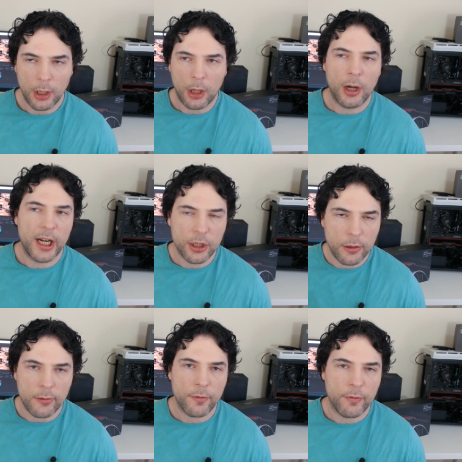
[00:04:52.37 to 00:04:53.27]
higher
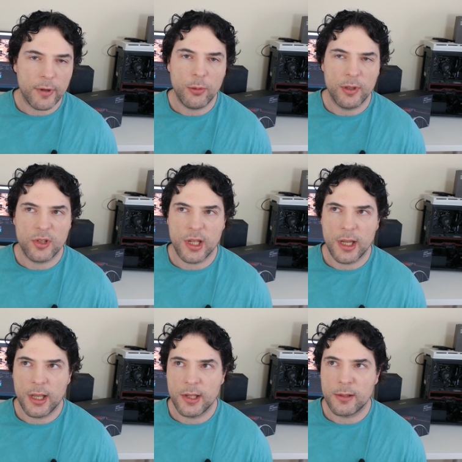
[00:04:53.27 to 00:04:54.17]
clock
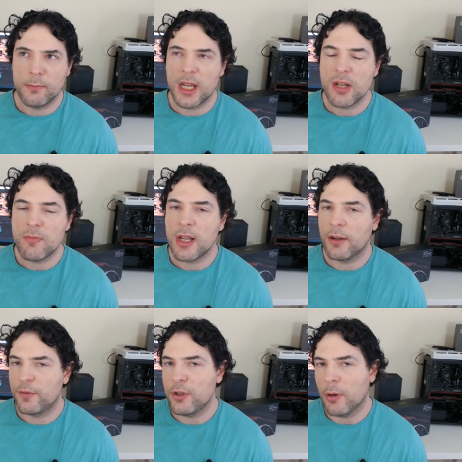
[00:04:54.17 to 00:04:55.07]
frequencies, maybe
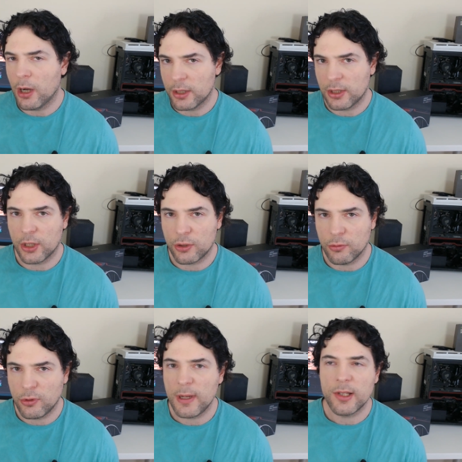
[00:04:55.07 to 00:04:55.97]
a few
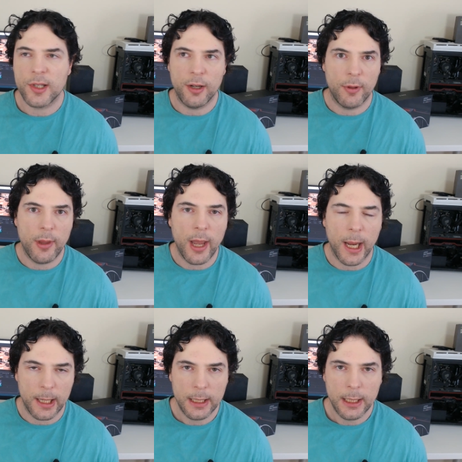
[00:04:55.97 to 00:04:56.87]
architectural tweaks here and
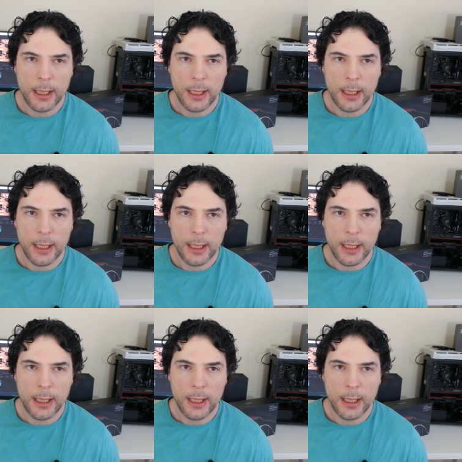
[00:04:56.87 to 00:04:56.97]
there,